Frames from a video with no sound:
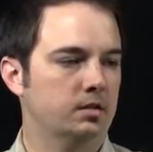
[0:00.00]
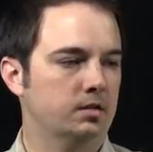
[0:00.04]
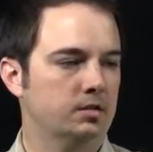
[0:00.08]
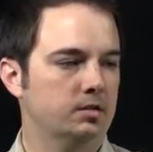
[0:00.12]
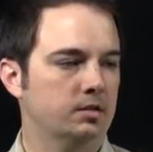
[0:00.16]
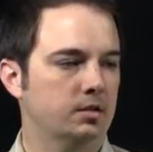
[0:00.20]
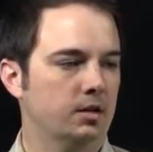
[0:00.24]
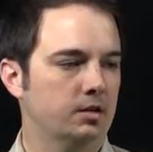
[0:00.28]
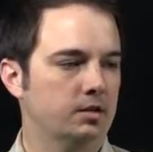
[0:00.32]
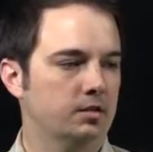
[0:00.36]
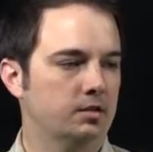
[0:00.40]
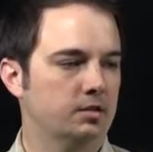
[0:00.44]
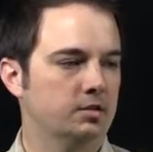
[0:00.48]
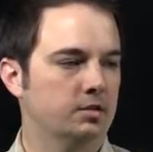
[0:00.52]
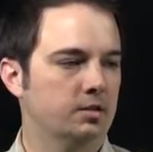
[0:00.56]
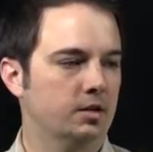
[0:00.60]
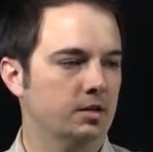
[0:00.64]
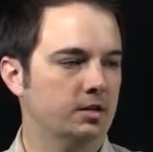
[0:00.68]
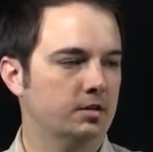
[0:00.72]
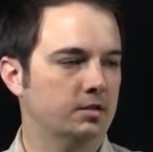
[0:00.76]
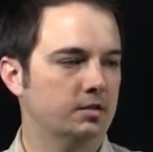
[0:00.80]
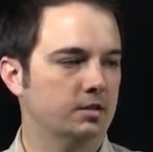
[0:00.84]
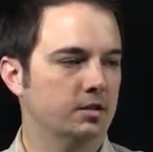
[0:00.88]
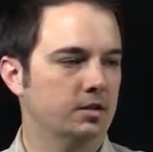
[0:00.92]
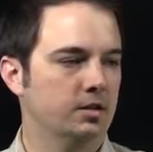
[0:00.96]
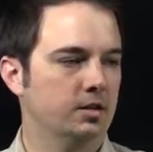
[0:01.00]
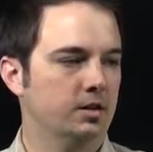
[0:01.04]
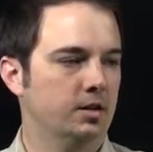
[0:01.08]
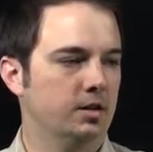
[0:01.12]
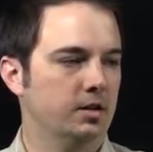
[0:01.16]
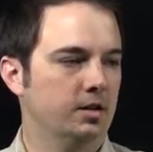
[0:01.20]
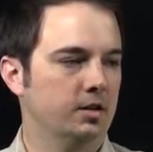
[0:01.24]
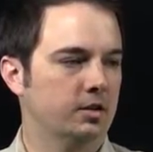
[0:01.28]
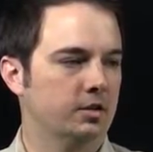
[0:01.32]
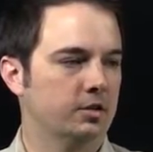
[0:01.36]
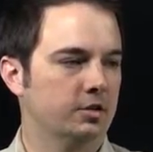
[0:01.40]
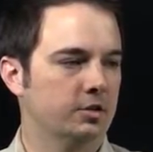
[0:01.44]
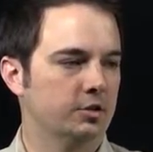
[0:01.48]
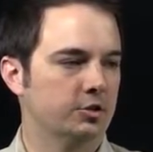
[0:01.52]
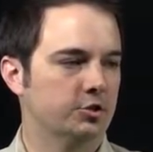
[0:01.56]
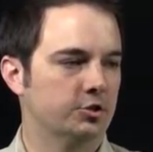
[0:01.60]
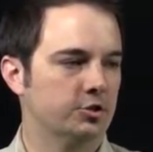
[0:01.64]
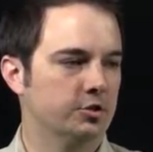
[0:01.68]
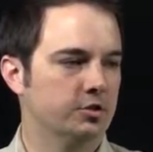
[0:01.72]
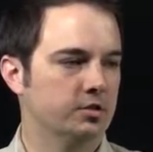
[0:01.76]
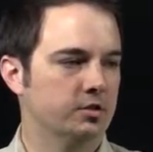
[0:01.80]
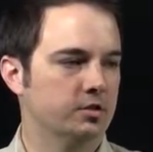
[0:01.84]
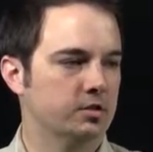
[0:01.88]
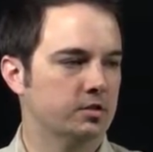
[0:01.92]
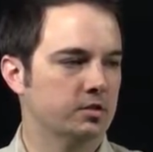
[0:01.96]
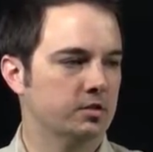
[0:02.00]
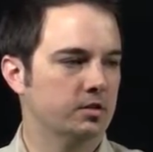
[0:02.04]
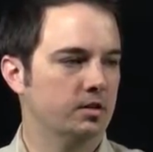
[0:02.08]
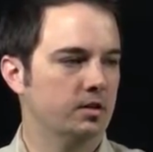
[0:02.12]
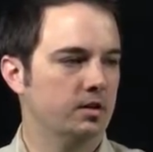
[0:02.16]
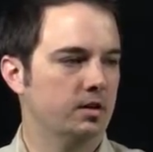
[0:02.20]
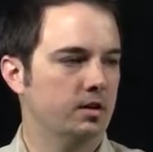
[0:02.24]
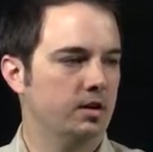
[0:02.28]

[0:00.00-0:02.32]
steady state conditions,